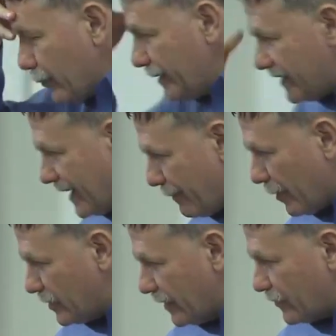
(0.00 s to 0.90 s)
we stop
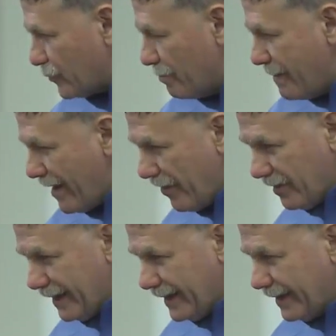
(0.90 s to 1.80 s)
ourselves from
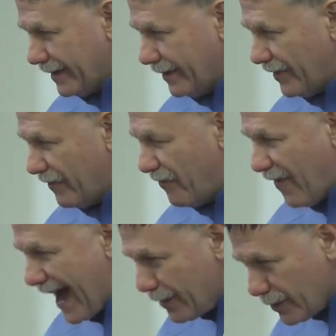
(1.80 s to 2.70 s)
methylating the
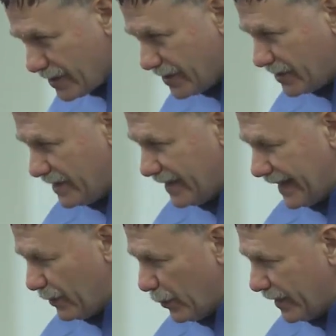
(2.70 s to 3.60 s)
virus's
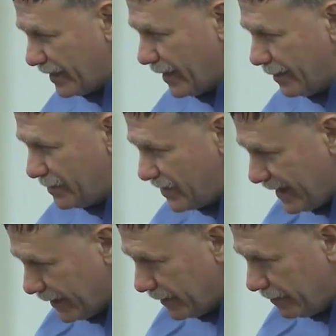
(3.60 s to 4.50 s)
DNA when it comes
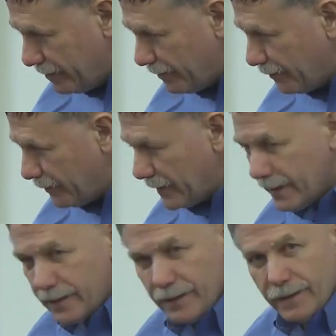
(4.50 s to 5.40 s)
in,
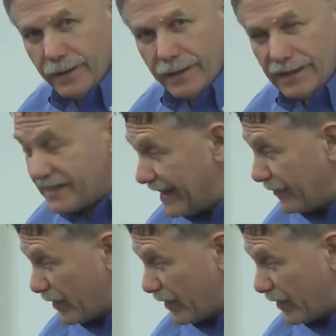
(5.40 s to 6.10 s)
instead of